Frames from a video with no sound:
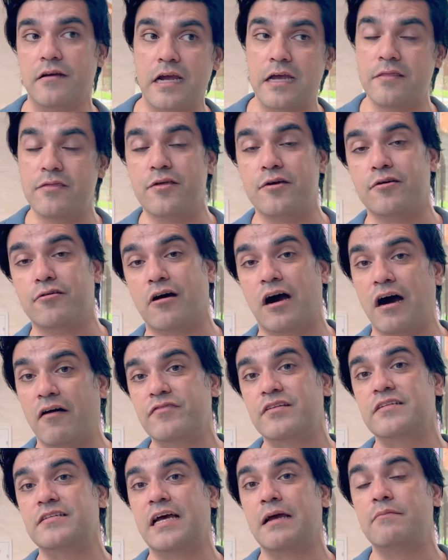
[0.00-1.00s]
and there
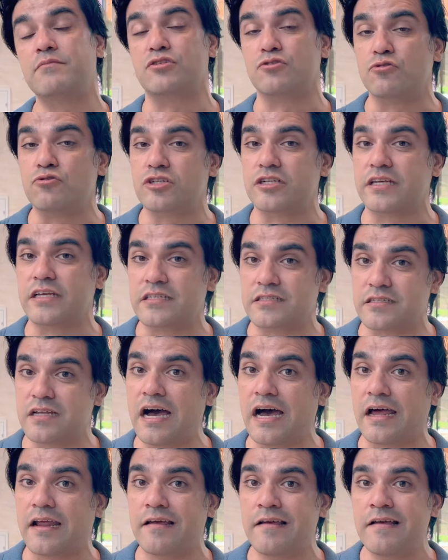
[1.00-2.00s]
oftentimes usually is
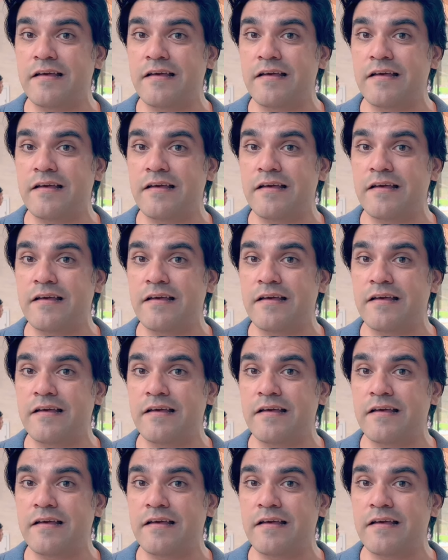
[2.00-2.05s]
not.